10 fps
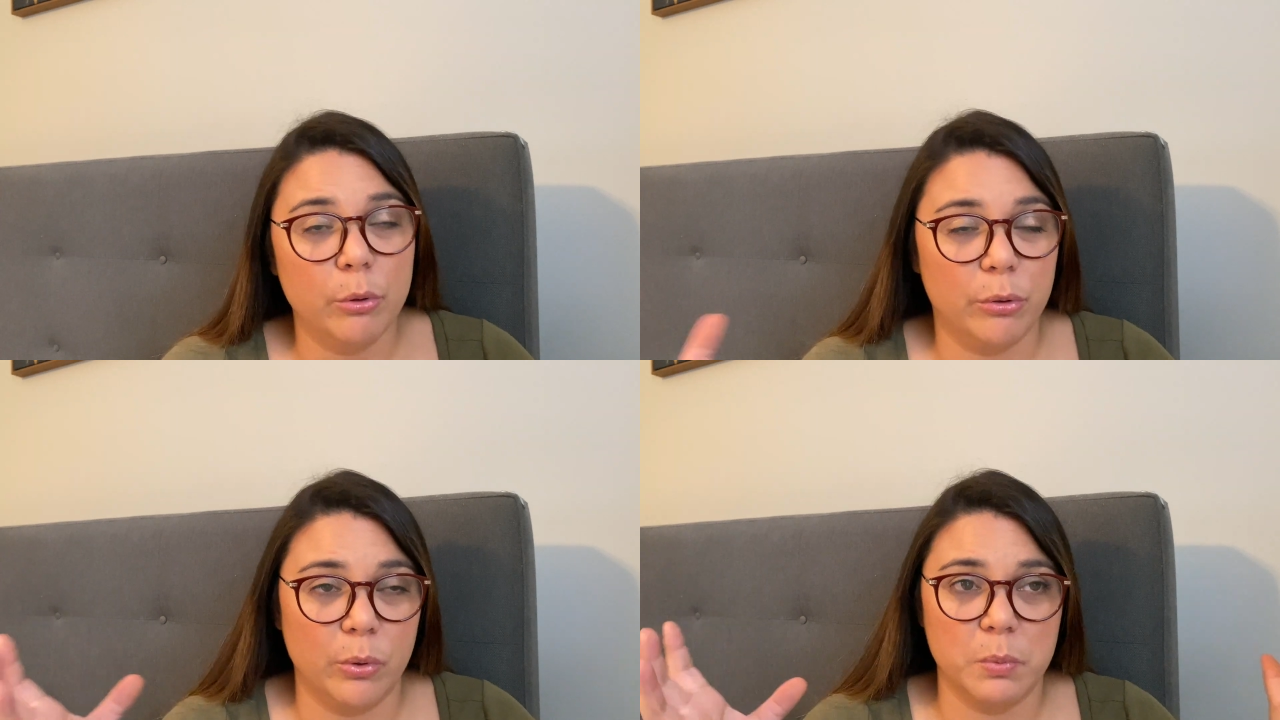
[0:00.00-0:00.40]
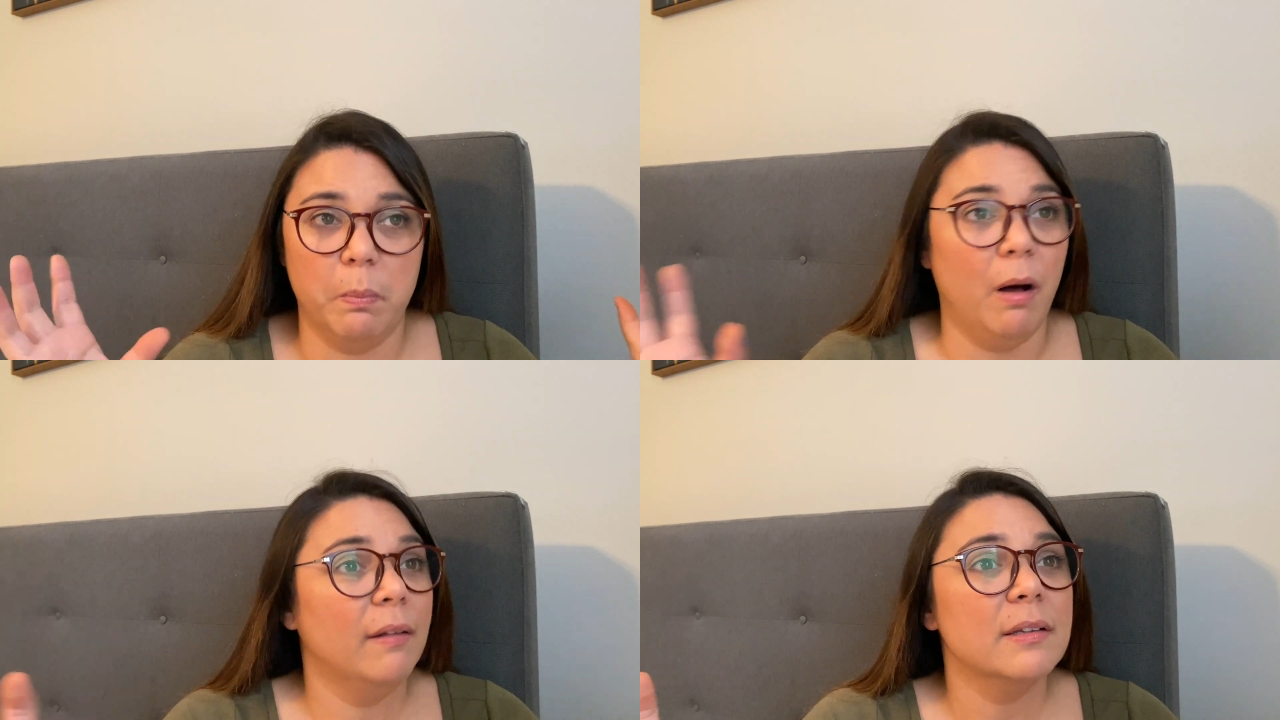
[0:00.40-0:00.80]
who throws
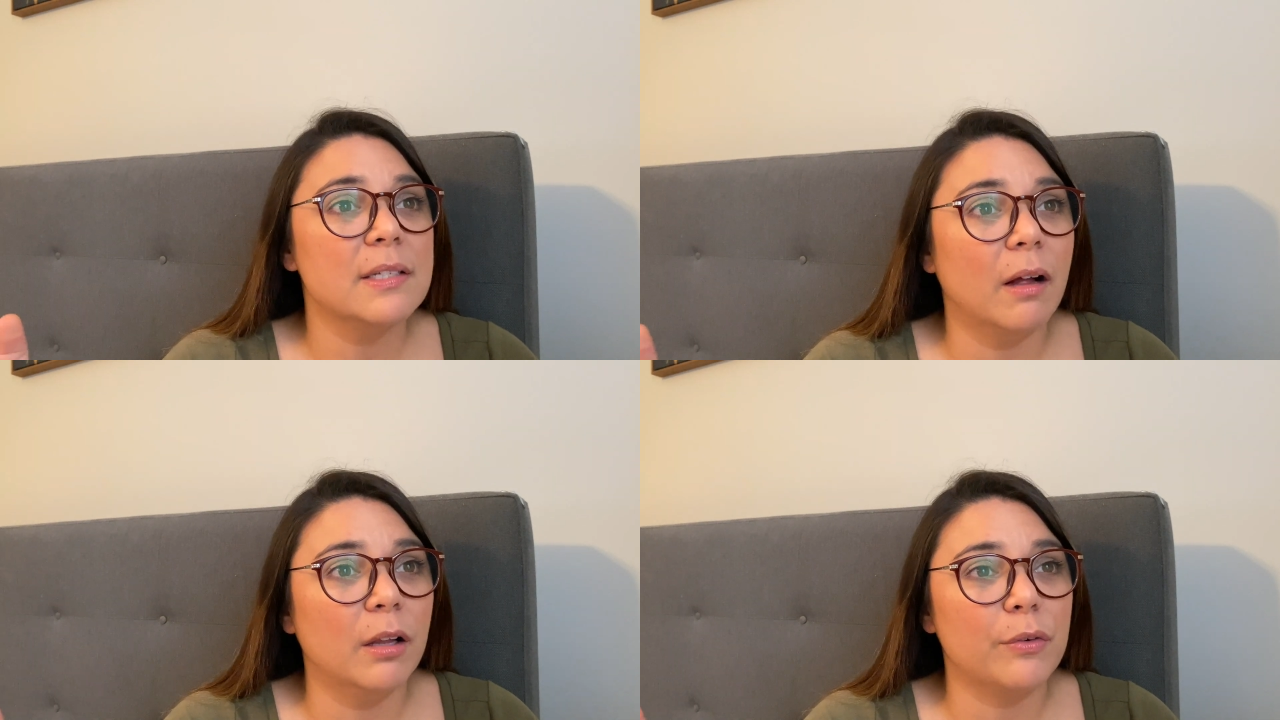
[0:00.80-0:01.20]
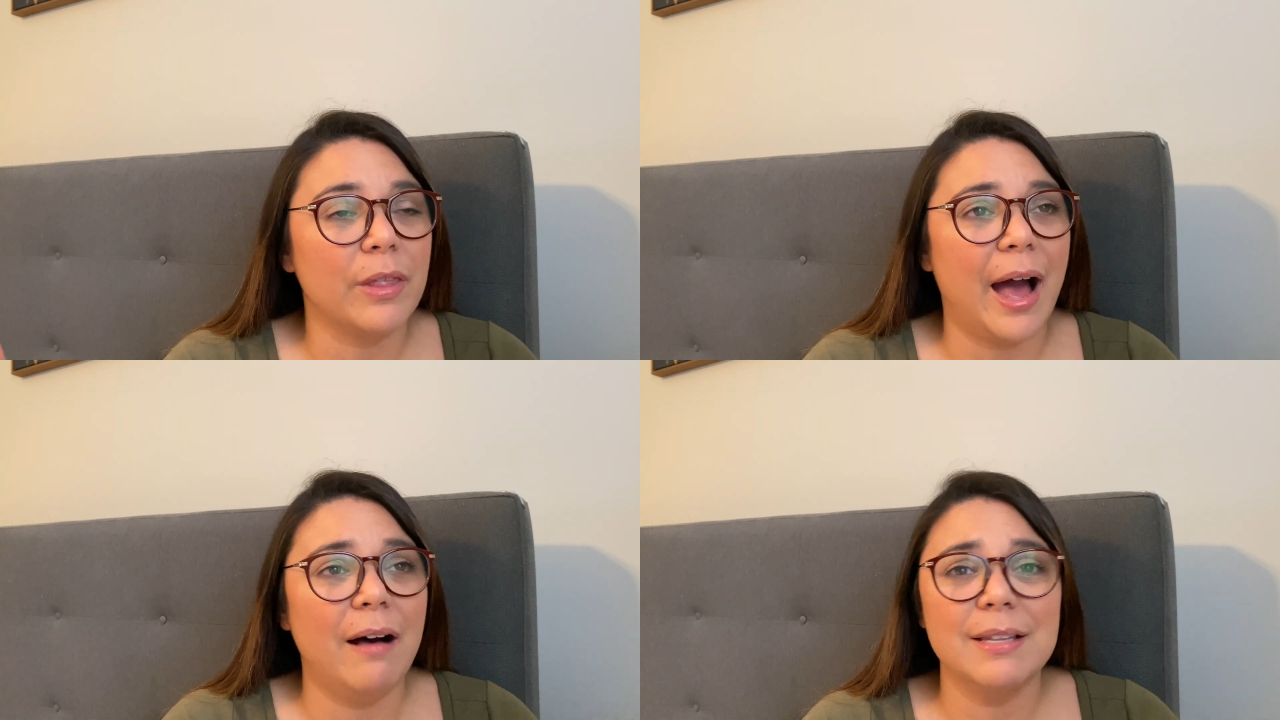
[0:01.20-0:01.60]
balls all over
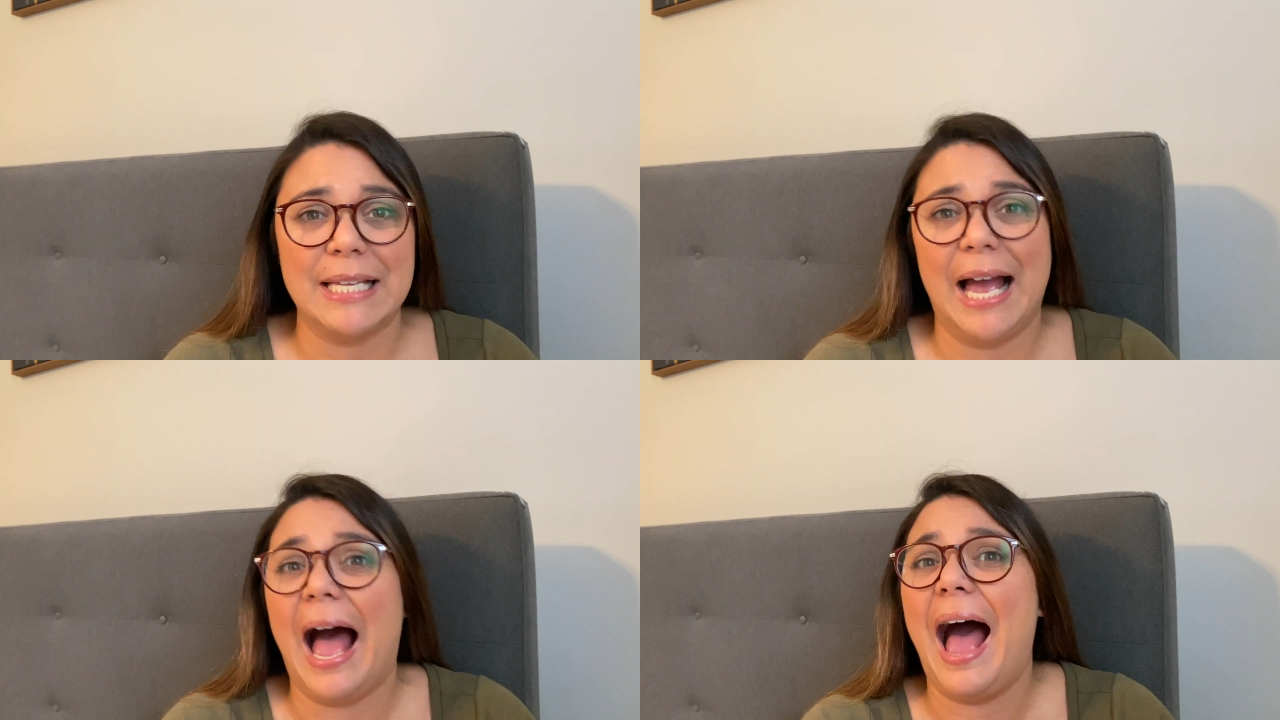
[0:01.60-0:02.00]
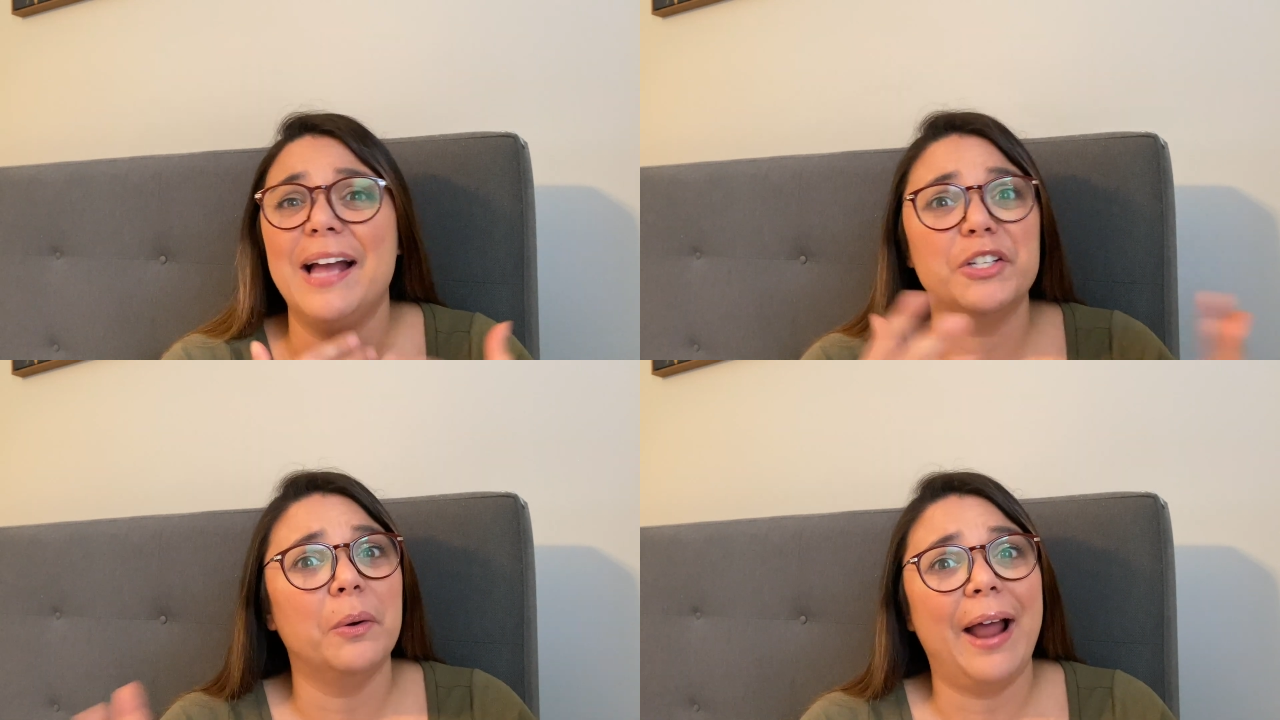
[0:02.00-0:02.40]
the house,
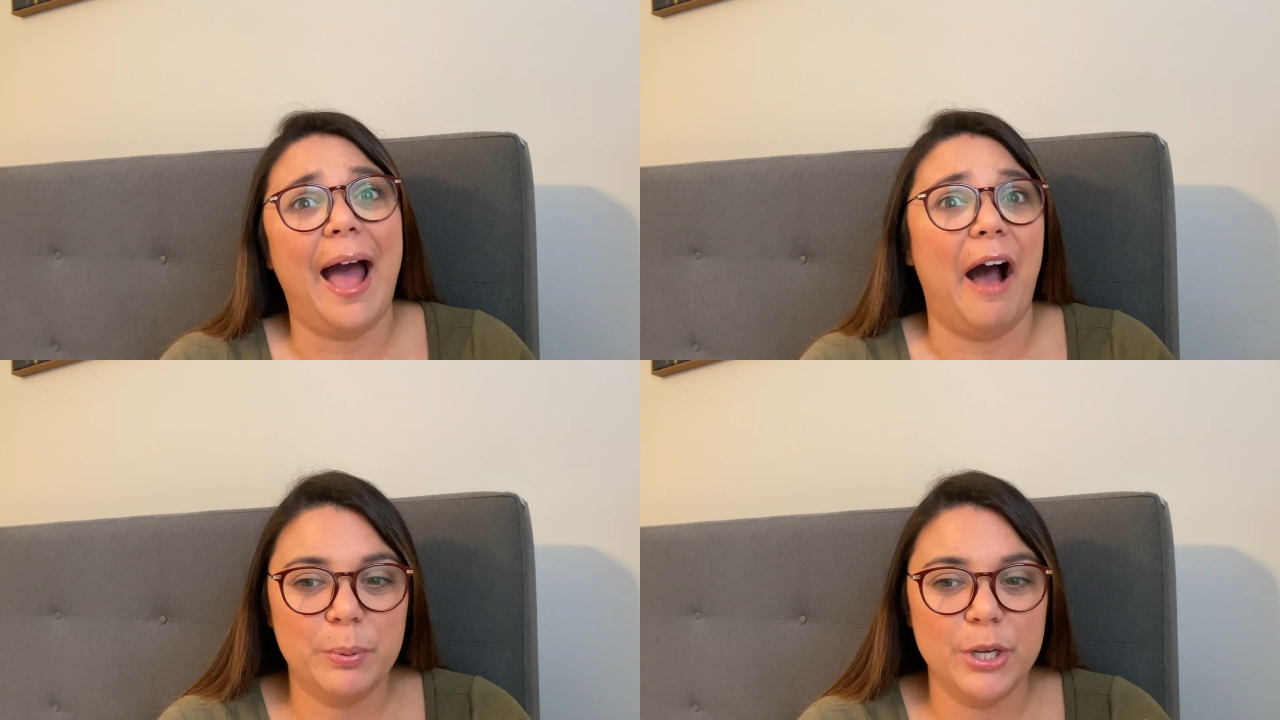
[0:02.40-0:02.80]
I don't have.